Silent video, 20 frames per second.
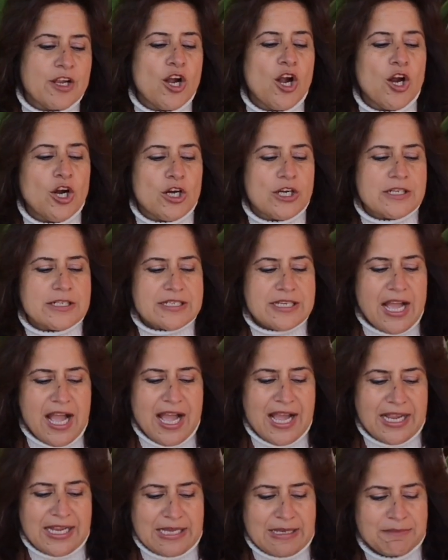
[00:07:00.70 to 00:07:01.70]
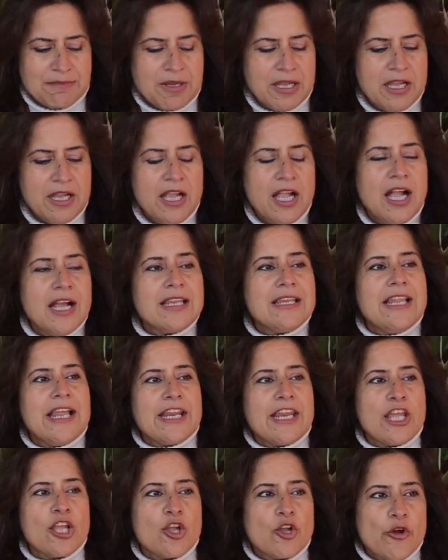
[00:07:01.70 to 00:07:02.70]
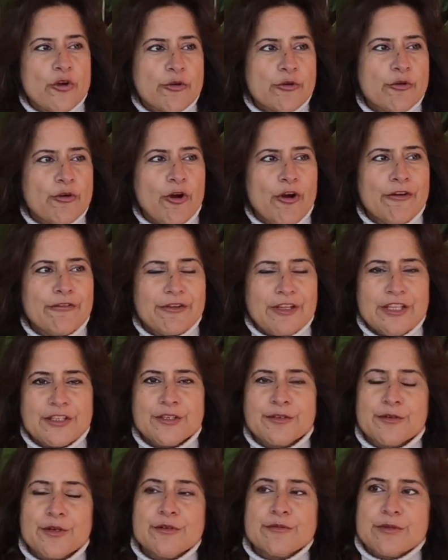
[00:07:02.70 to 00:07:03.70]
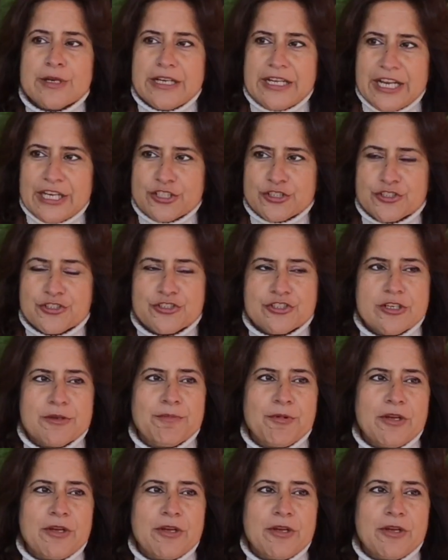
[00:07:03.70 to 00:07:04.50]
a hard time letting go of either a relationship,